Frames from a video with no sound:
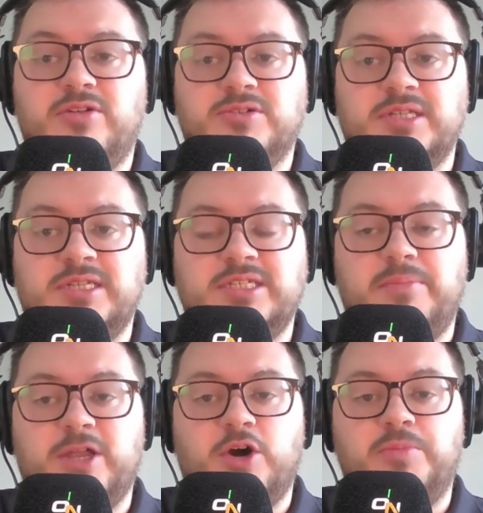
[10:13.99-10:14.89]
He knows that this
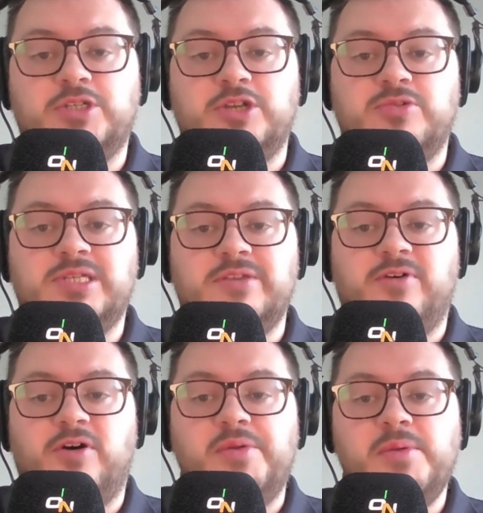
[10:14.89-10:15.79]
is a big opportunity
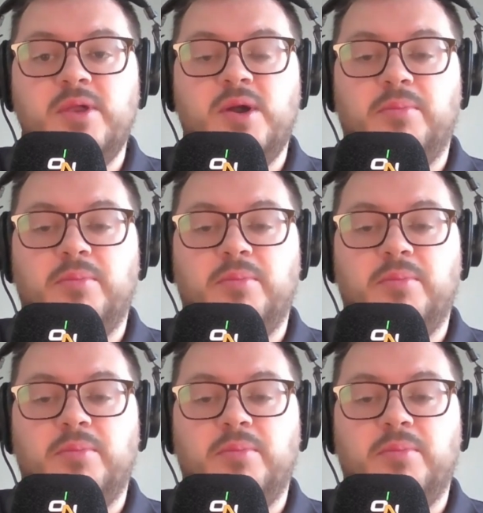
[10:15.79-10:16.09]
for him,